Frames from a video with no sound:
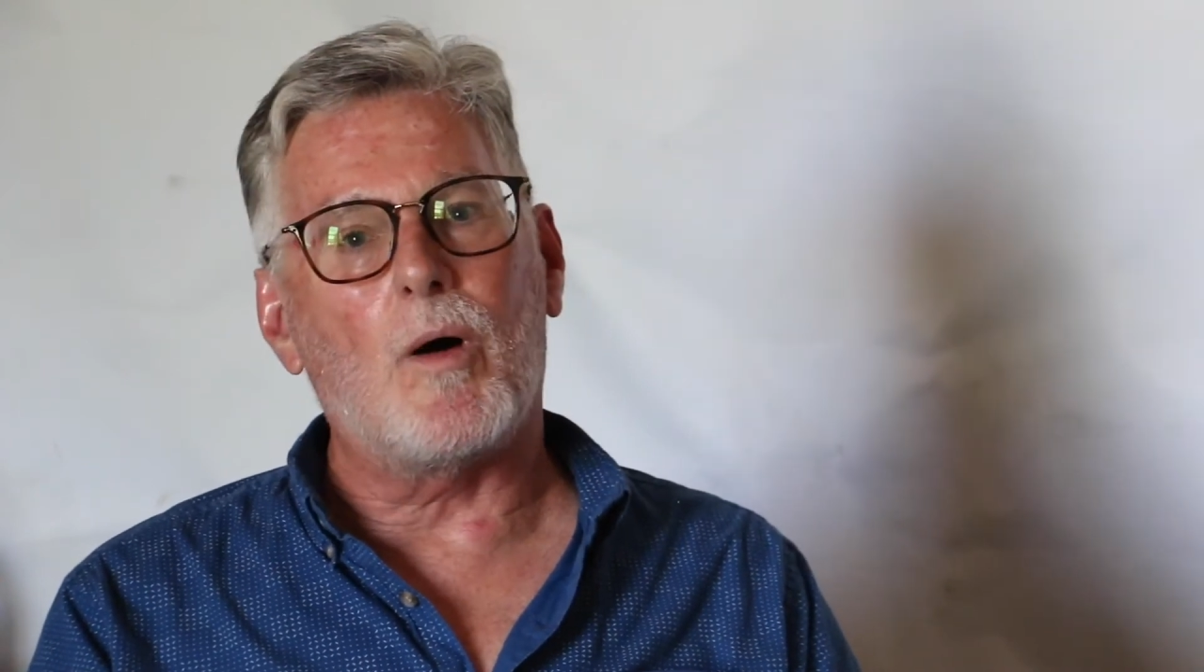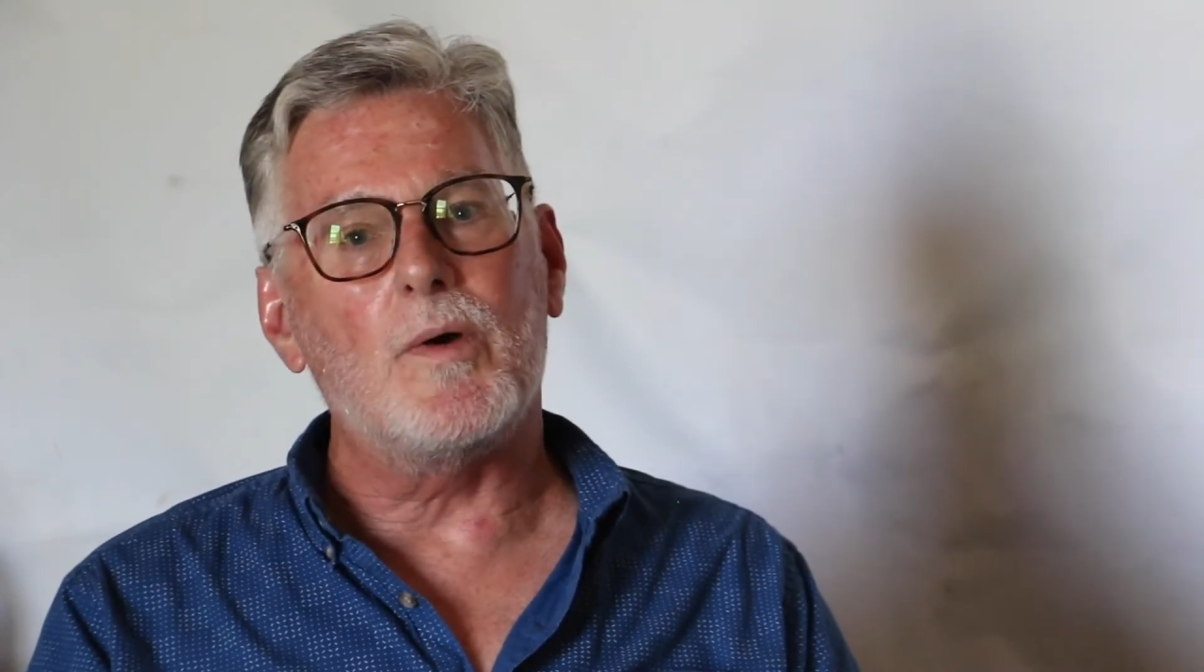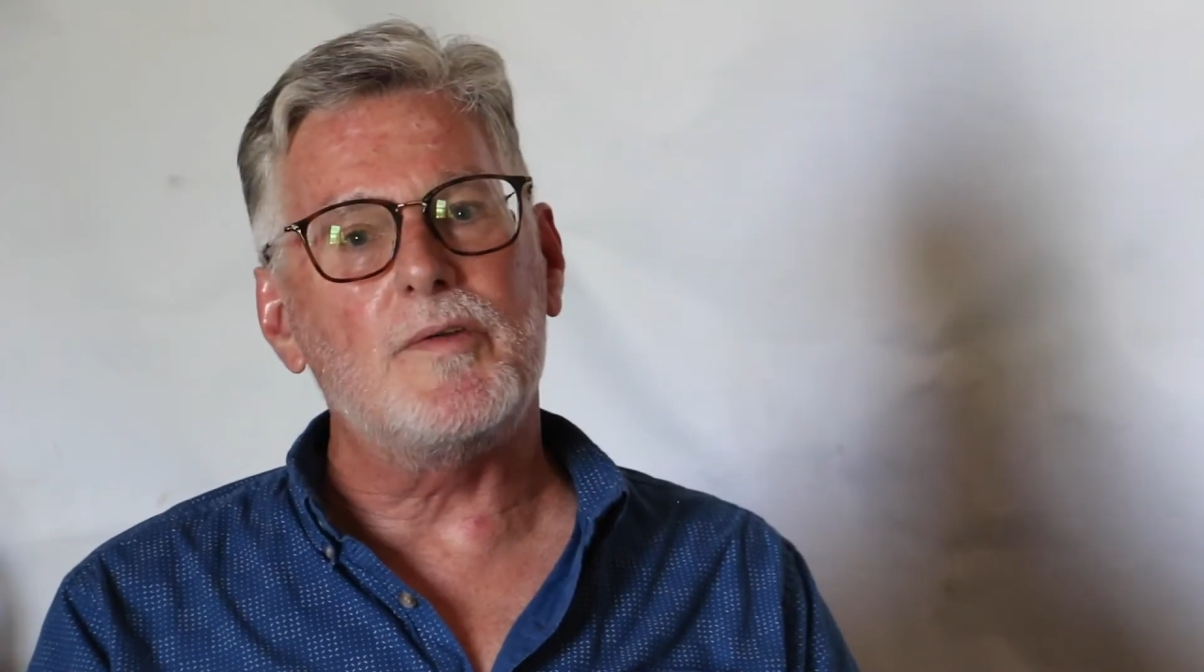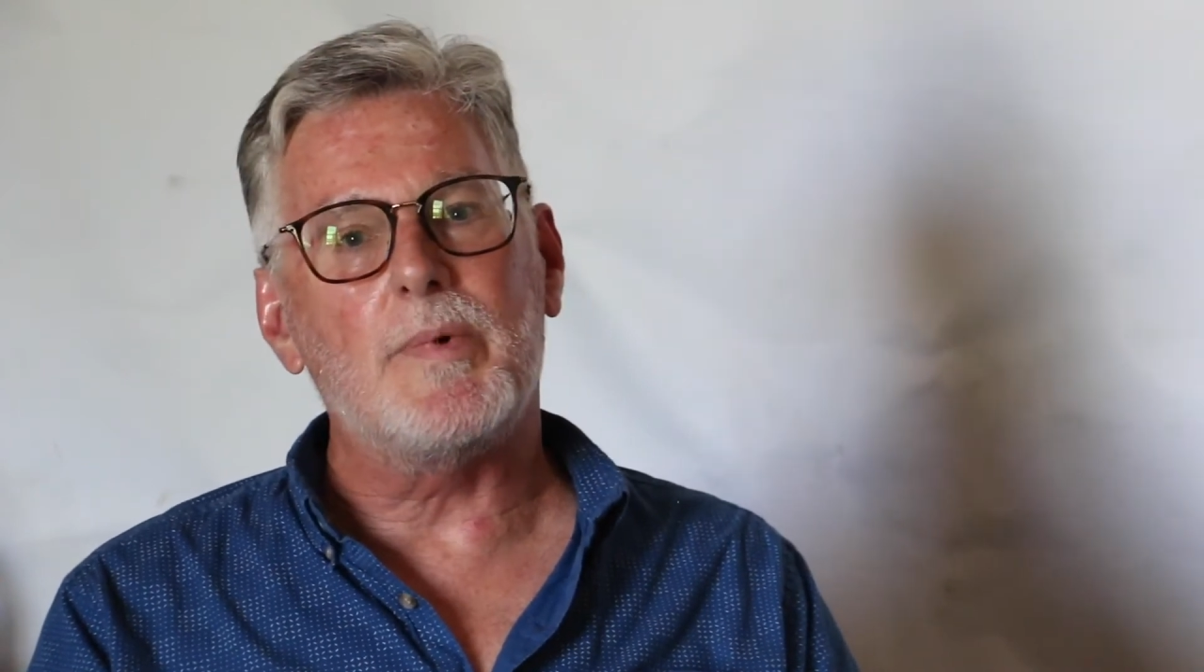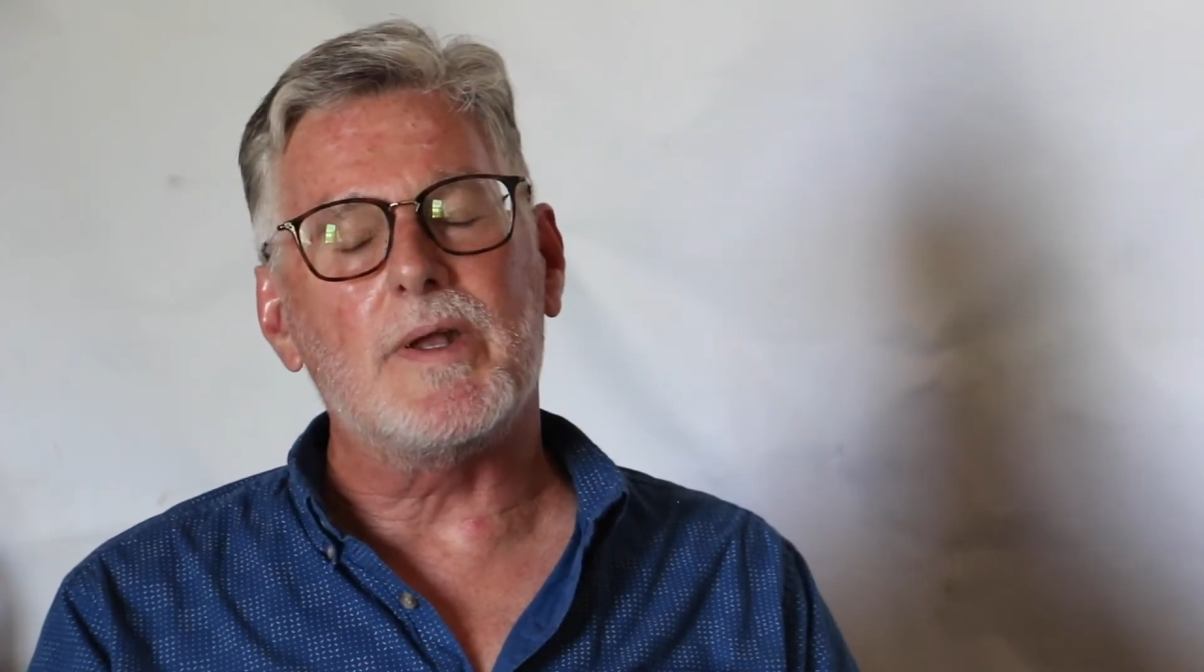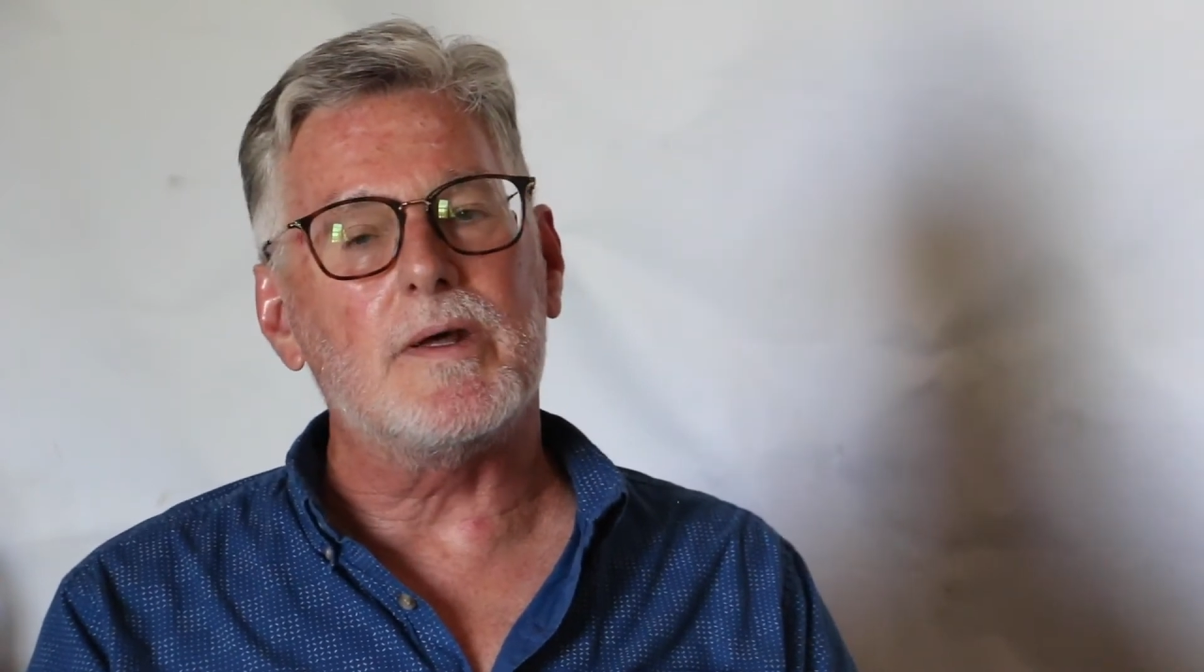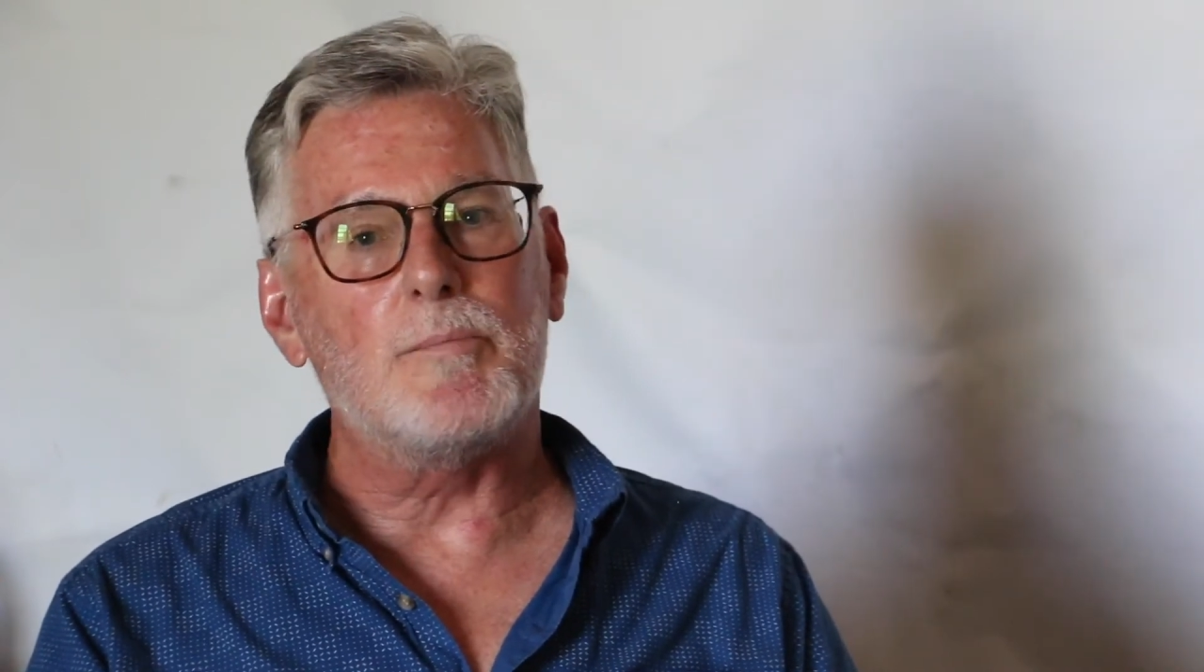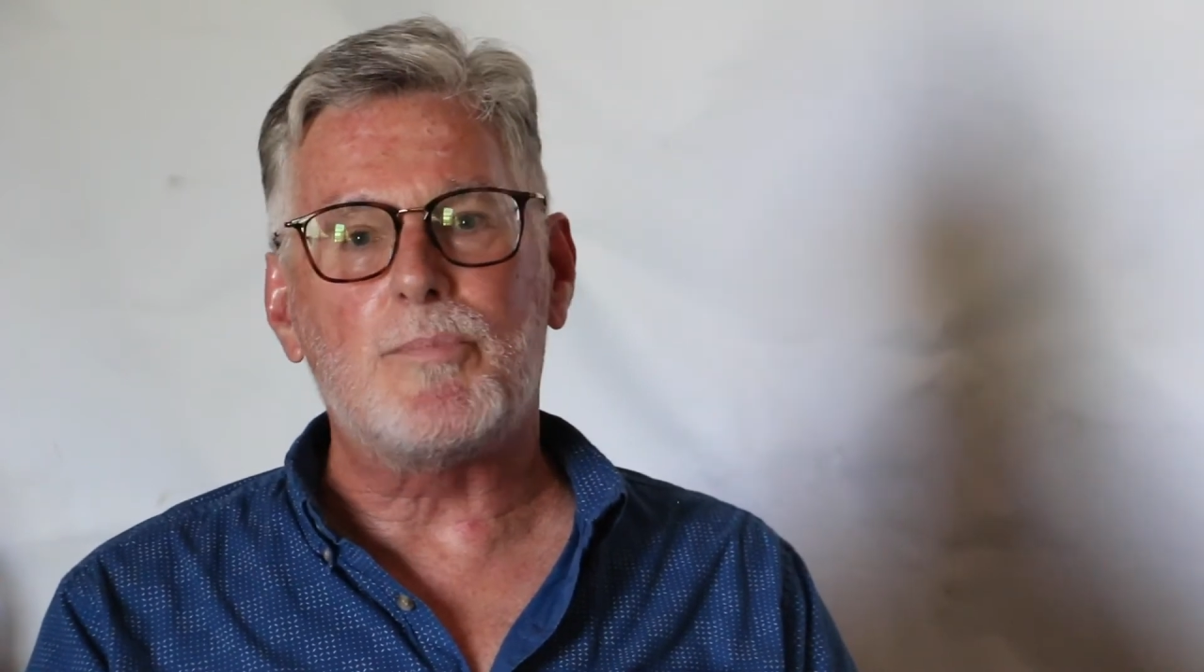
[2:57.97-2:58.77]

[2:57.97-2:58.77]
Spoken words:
always been an